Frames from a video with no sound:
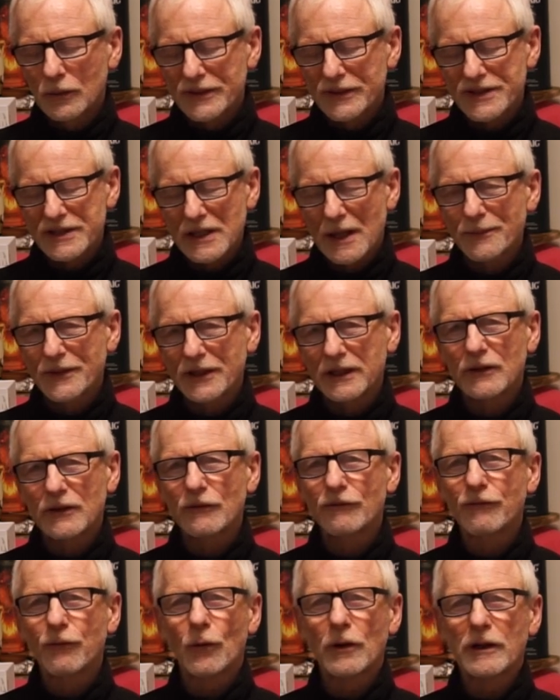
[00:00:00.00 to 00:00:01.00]
something in the
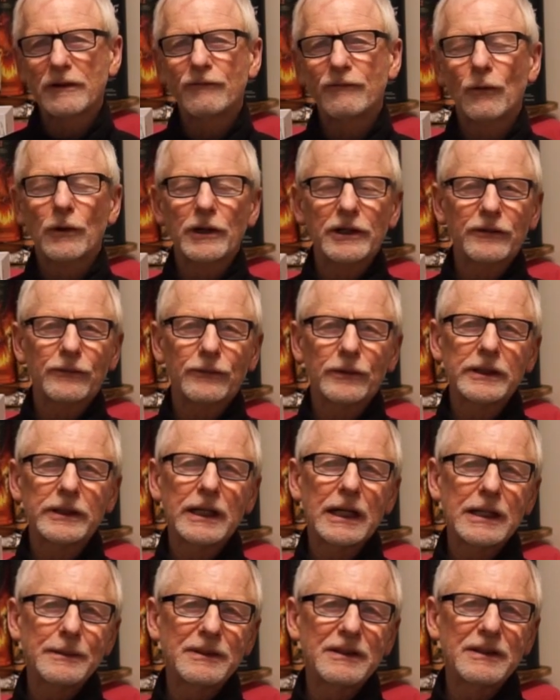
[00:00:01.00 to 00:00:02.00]
40-43
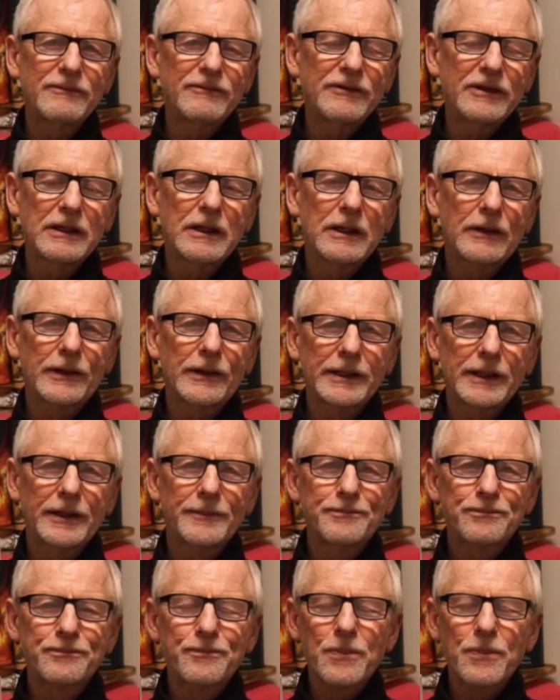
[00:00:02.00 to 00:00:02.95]
ABV area.